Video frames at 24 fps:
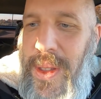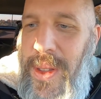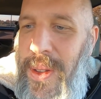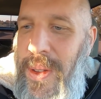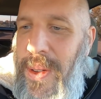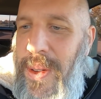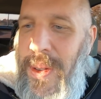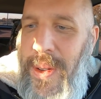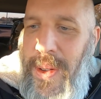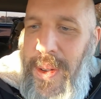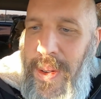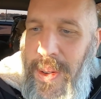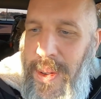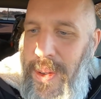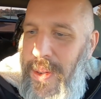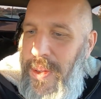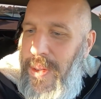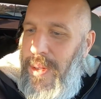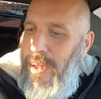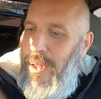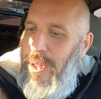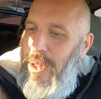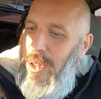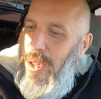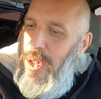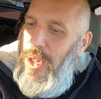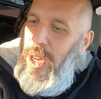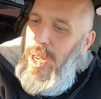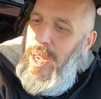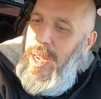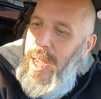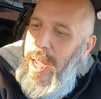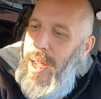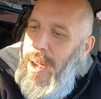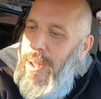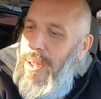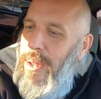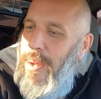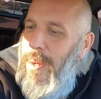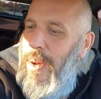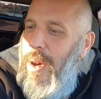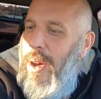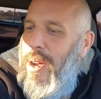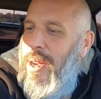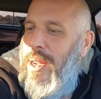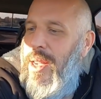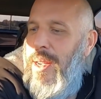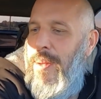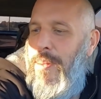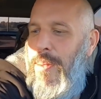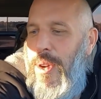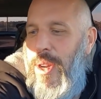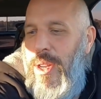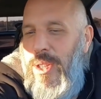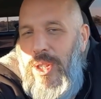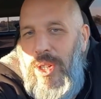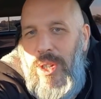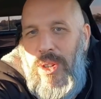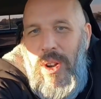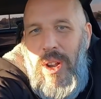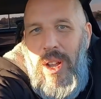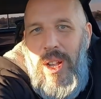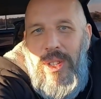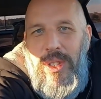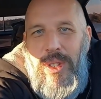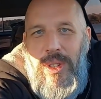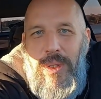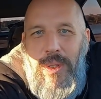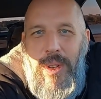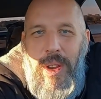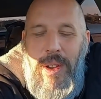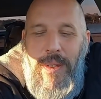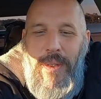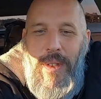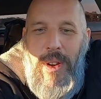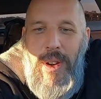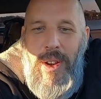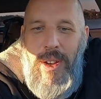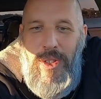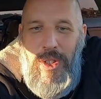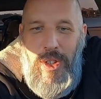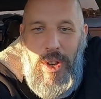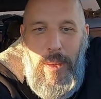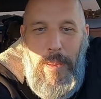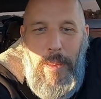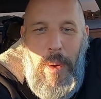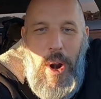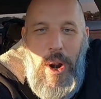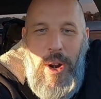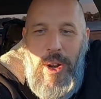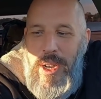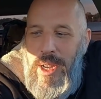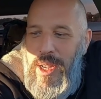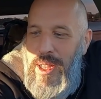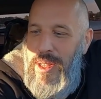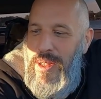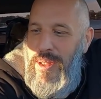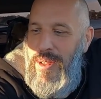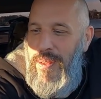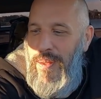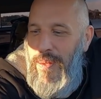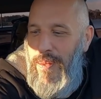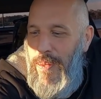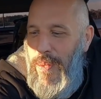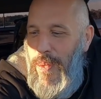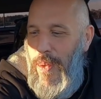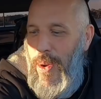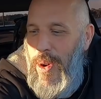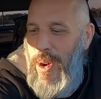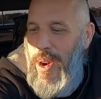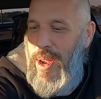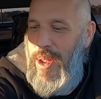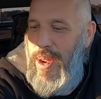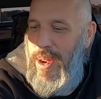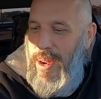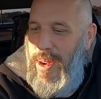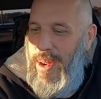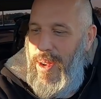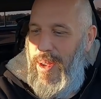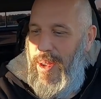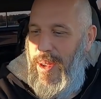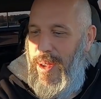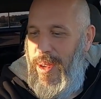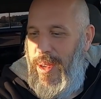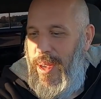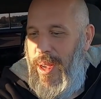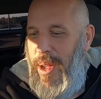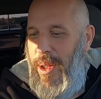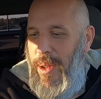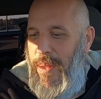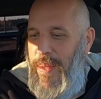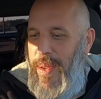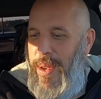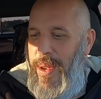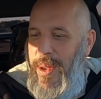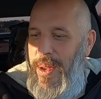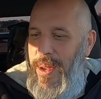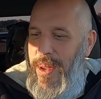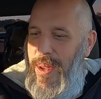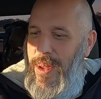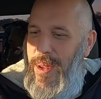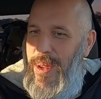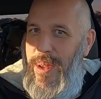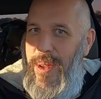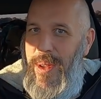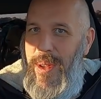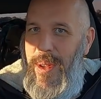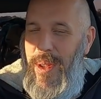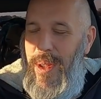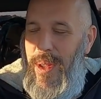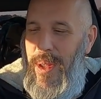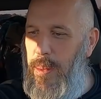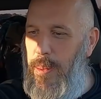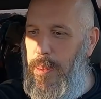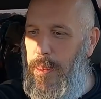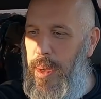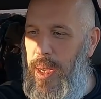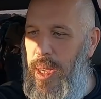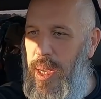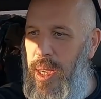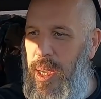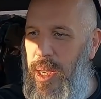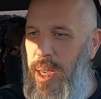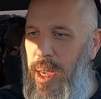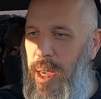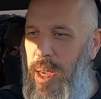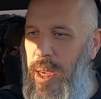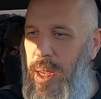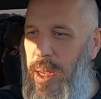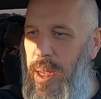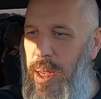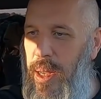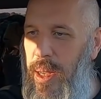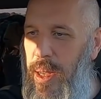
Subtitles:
Oh, you should check out the walking bridge across the river. Is there parking for it, Yelva? Big